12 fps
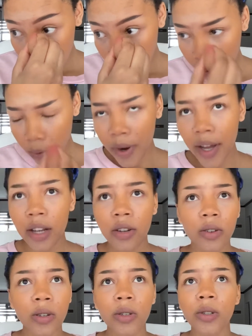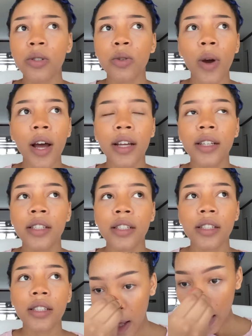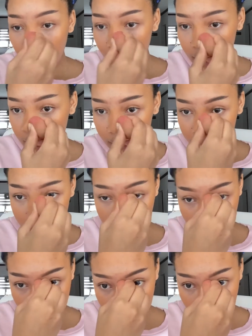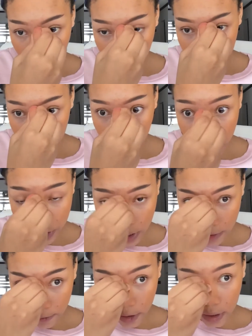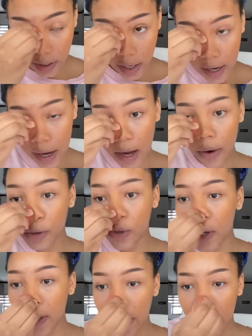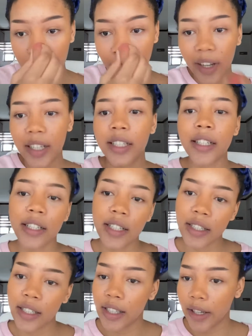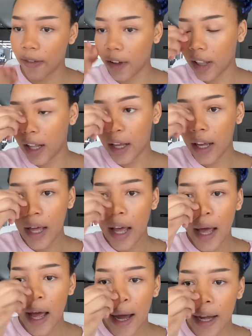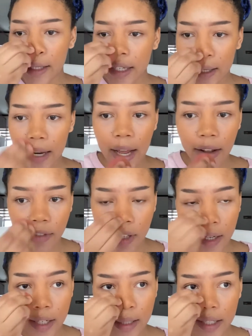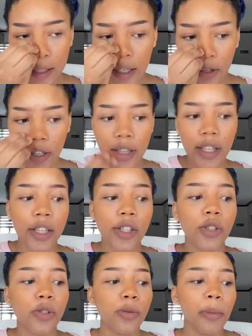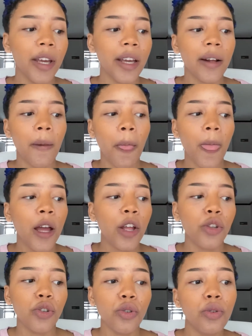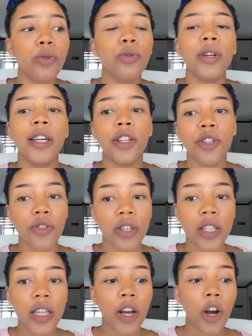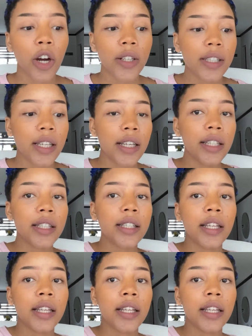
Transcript: Wait, no, it was twice. And then the second time was because I felt like I was running out of ideas. I felt like I didn't have the necessary things to make new, interesting content.